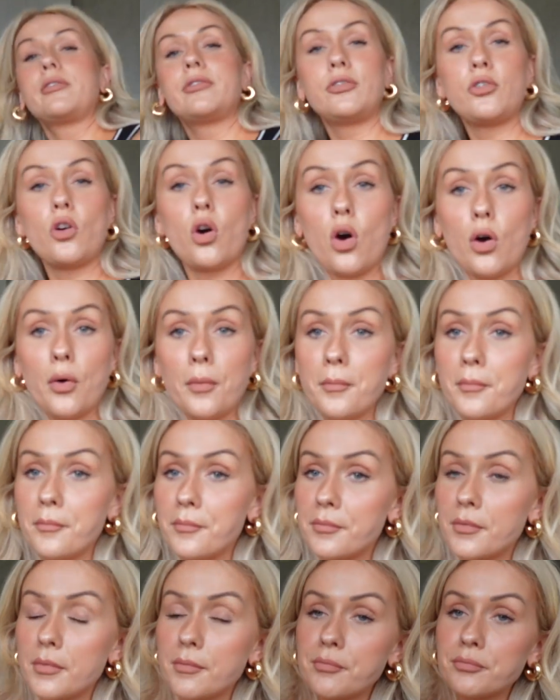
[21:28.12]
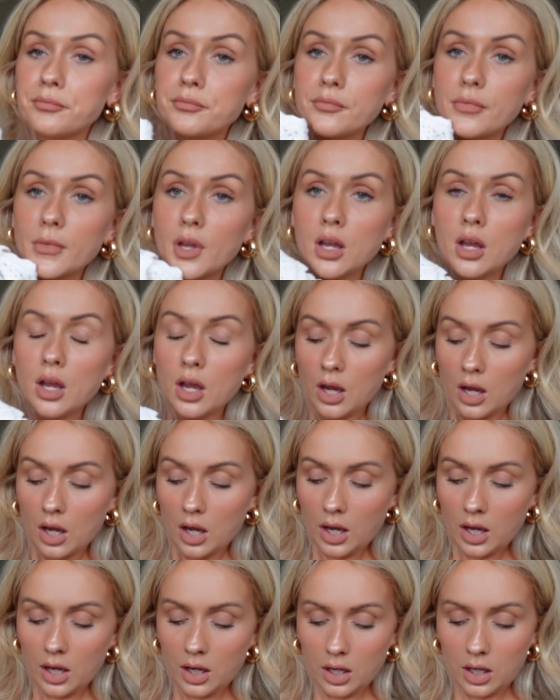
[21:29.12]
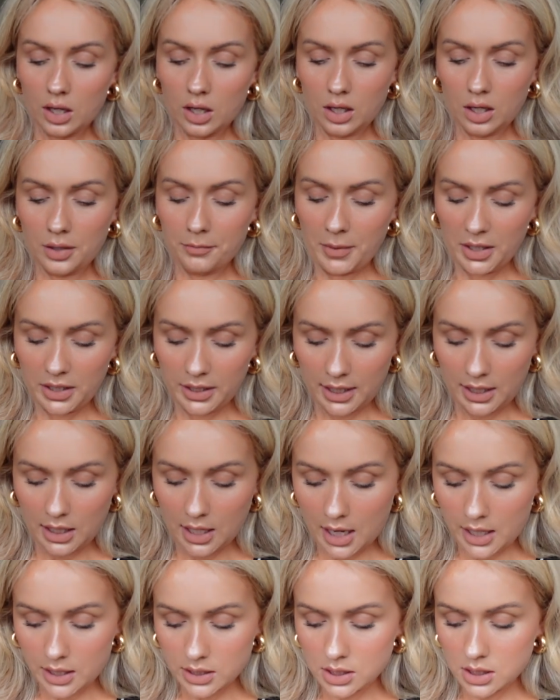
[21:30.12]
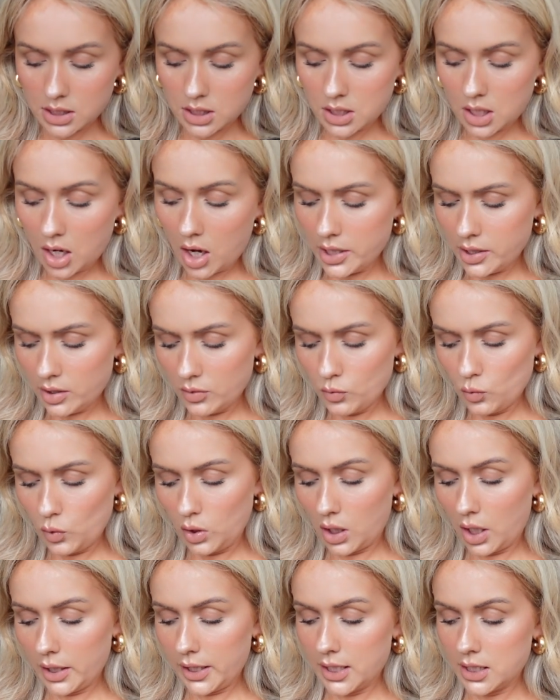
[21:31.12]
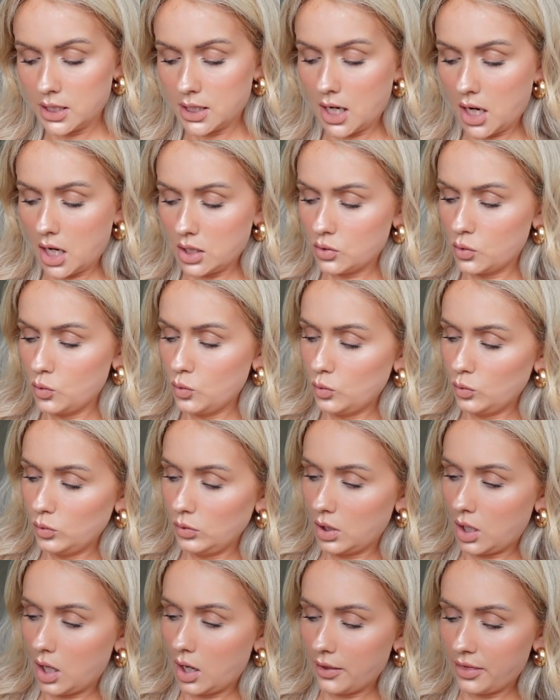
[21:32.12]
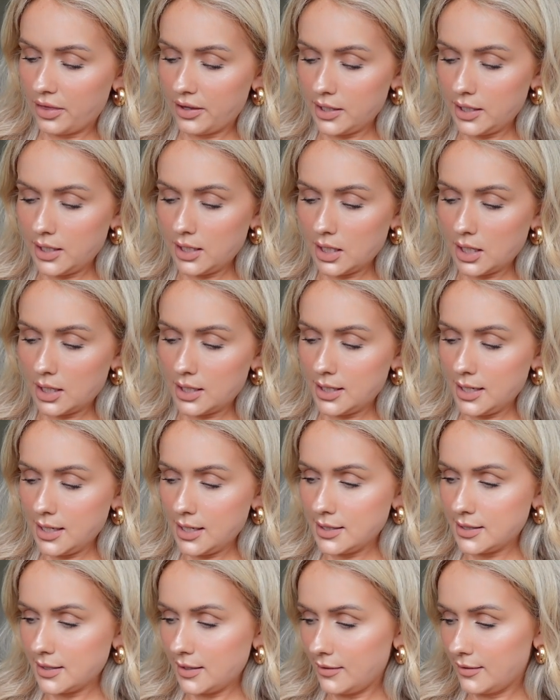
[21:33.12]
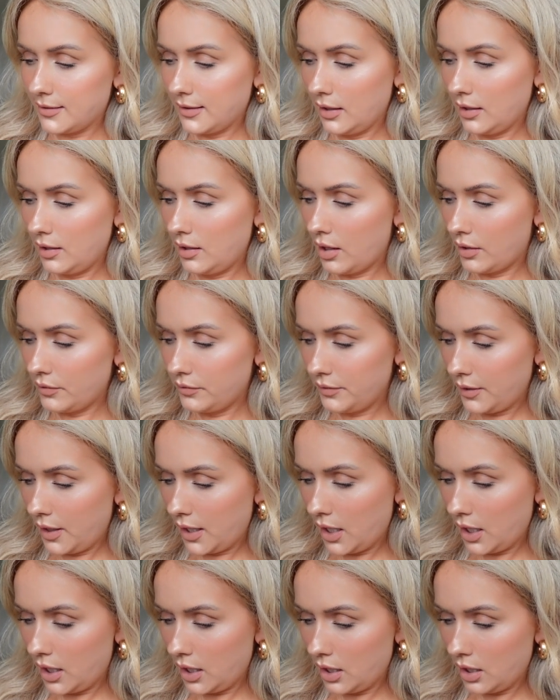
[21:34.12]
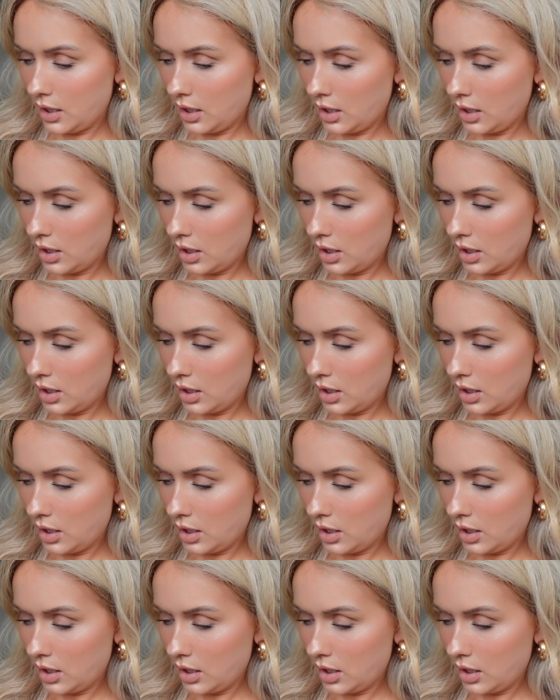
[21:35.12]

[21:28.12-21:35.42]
from Monkey, and I don't like it at all. The knit is lovely.